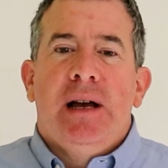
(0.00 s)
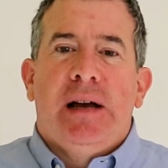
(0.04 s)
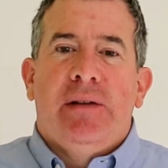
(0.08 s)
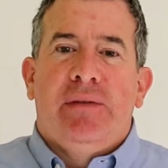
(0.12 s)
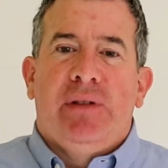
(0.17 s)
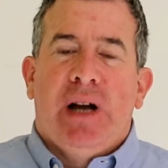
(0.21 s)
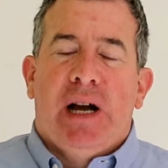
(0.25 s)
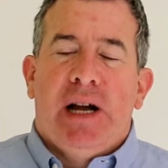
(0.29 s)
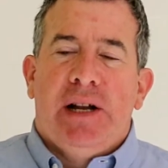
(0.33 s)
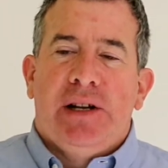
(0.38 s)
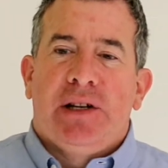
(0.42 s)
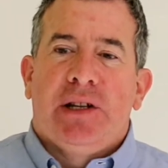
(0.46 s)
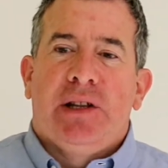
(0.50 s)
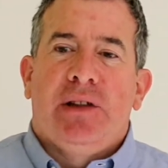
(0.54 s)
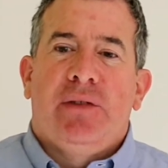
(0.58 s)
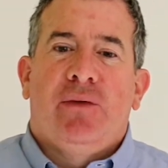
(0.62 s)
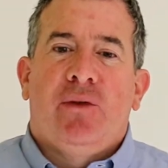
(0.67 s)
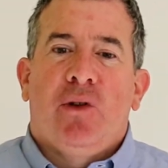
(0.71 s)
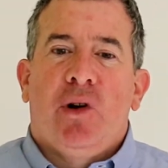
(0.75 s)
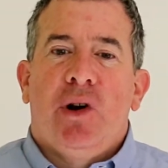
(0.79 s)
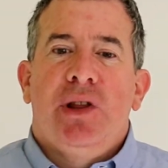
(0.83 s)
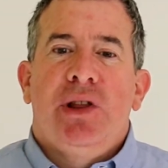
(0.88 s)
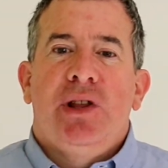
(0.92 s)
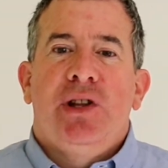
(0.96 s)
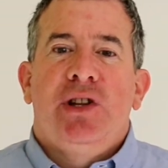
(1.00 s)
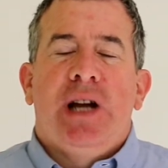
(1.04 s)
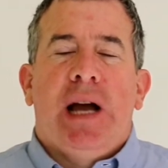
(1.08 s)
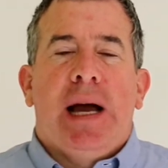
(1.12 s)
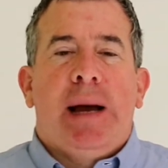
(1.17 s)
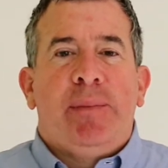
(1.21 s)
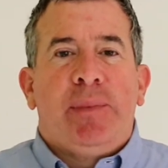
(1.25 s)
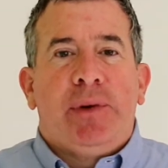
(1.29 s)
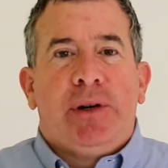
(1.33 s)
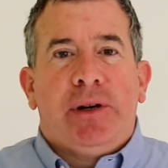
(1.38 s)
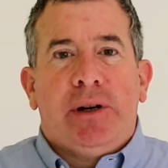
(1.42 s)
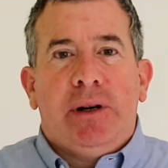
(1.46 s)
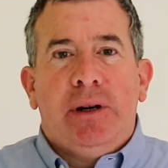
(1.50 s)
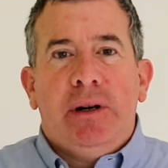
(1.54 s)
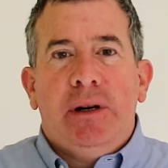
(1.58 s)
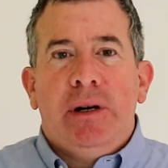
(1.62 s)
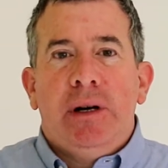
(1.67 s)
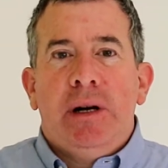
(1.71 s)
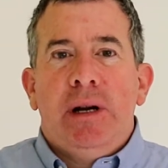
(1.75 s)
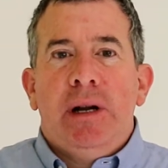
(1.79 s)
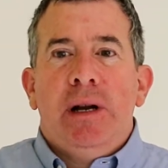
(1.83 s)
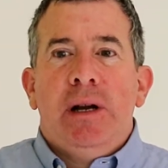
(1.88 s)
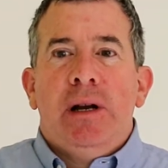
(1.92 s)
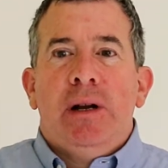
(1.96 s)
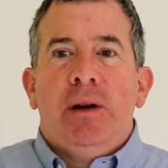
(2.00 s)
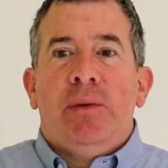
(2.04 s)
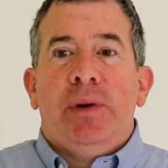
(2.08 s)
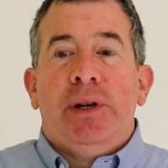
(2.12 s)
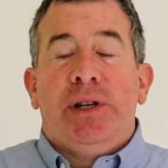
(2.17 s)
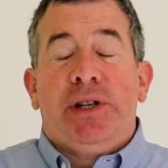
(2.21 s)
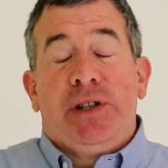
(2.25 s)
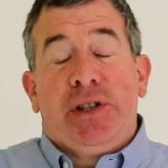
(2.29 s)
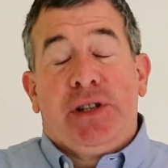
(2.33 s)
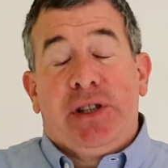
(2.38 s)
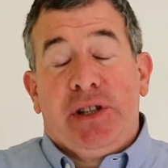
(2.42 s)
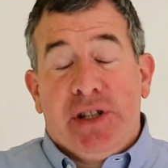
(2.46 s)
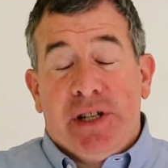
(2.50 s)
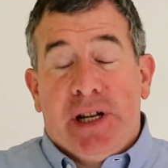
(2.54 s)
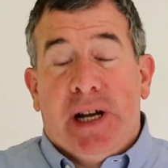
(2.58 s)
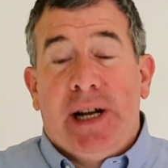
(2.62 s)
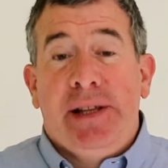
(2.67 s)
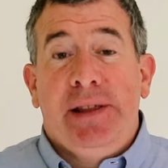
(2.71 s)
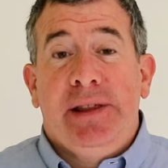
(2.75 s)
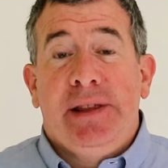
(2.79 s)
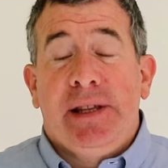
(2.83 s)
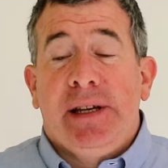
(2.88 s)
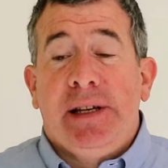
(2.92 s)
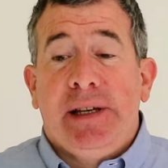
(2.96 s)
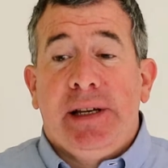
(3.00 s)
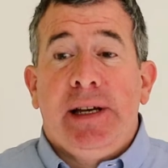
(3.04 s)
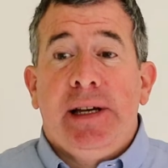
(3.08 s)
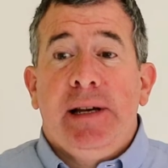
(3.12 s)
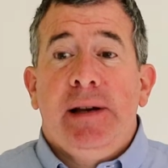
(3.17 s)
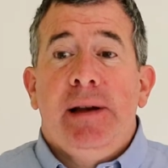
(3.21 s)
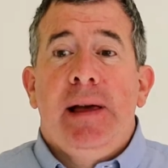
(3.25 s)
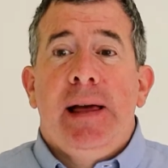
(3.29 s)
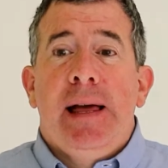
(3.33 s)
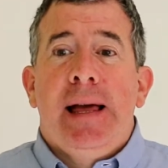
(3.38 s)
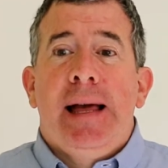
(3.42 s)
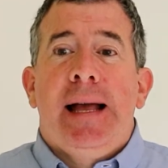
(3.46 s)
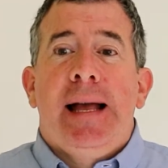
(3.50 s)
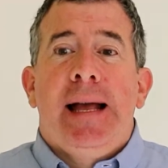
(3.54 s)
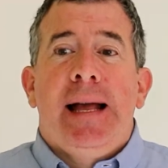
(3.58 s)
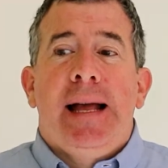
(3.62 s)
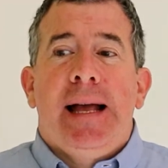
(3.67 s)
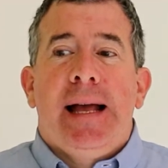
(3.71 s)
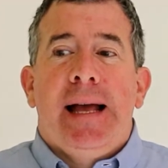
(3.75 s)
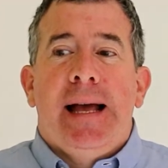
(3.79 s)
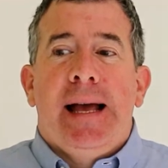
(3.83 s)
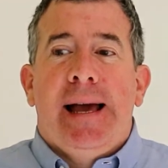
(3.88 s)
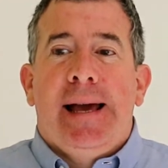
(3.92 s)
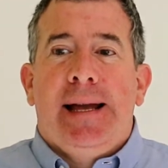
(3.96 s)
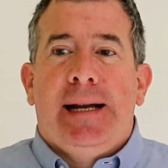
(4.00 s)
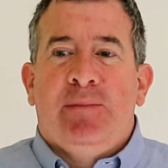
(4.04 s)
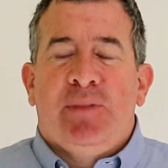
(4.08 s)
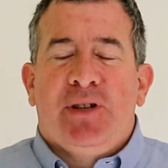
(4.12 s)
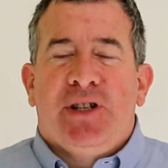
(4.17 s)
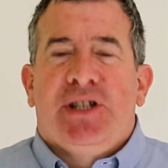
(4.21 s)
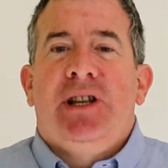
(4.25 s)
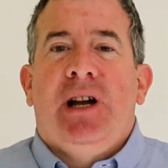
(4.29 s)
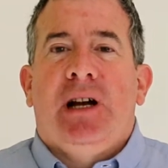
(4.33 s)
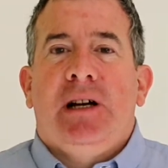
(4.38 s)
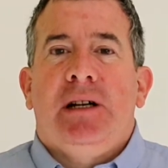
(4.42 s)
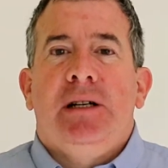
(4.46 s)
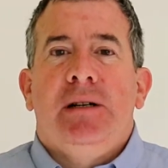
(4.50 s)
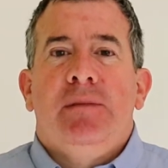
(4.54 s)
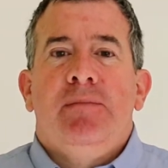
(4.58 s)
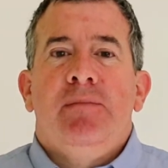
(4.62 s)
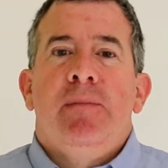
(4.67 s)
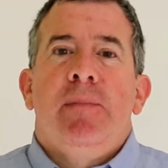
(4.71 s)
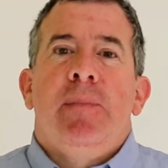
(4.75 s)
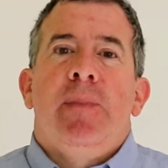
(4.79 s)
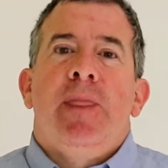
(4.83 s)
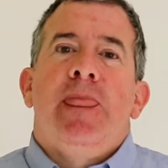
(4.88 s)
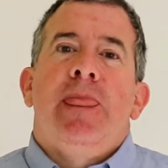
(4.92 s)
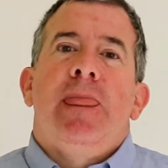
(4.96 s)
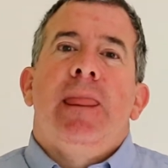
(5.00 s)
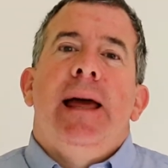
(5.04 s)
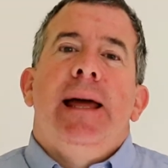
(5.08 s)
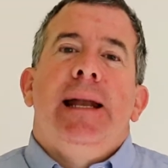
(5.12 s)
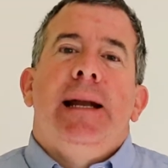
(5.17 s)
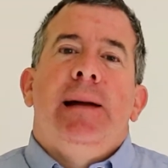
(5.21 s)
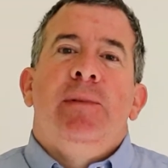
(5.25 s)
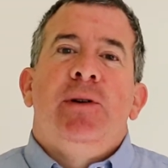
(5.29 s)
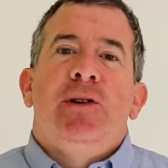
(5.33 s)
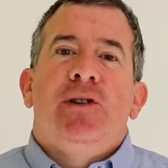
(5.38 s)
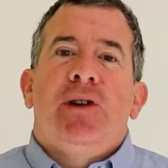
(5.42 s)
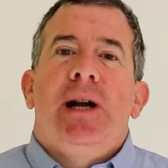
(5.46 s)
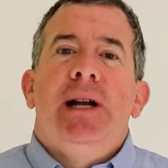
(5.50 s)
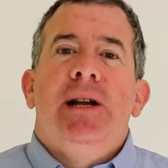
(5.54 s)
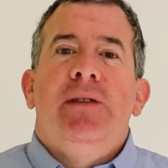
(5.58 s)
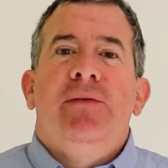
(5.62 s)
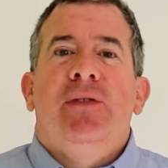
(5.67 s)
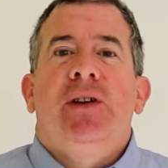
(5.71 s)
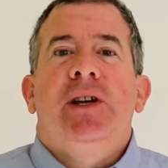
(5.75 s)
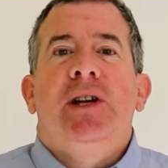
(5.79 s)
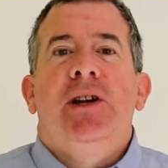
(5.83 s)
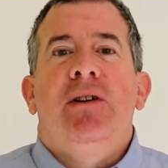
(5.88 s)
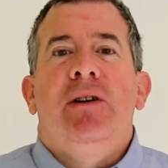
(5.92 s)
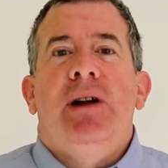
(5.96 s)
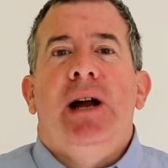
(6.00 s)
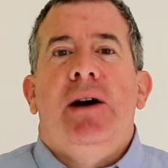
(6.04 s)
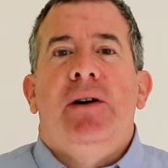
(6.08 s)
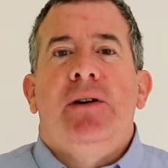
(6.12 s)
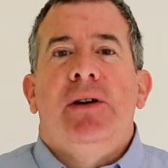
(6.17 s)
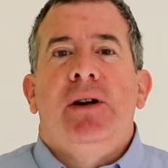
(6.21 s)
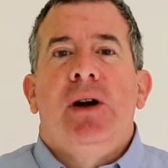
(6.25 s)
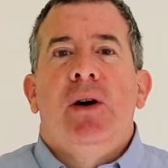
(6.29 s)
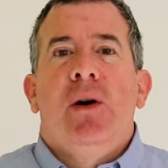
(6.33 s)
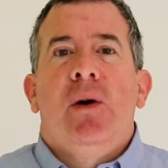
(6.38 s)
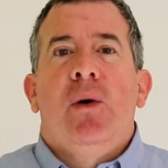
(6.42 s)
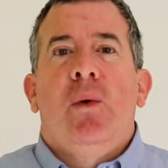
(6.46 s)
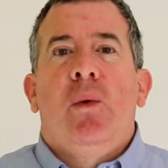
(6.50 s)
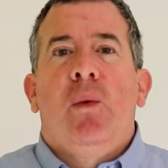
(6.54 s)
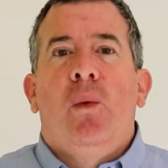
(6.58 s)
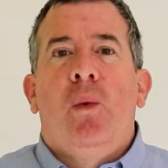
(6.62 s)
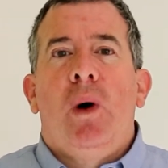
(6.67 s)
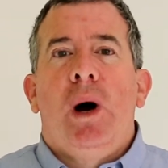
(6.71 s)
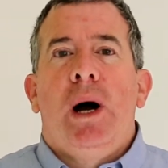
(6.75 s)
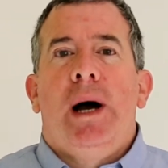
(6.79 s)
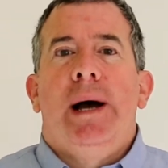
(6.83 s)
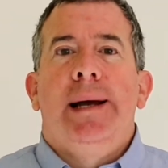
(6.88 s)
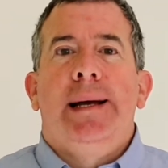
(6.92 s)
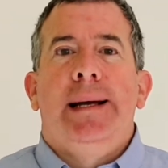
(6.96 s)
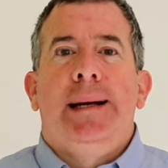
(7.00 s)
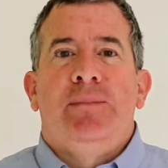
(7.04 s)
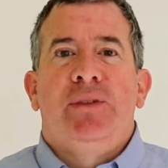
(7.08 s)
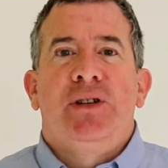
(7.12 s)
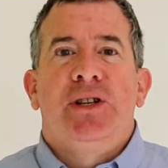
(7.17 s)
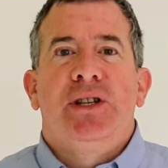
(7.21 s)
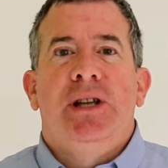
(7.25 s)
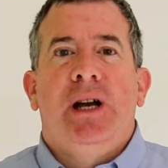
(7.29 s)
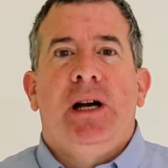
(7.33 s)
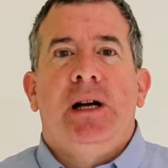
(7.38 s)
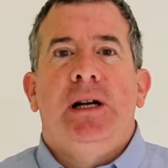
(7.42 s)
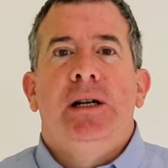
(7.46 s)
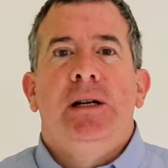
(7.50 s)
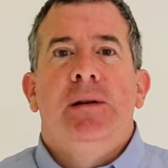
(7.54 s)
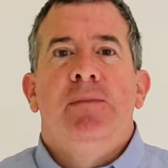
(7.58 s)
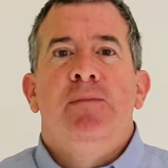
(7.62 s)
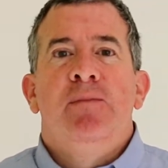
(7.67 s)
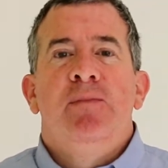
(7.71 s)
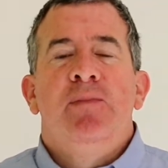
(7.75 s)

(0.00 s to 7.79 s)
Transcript: I've gotten to the 4th chapter, which is design thinking, and I'm stuck. And I've been trying to figure out why I'm stuck.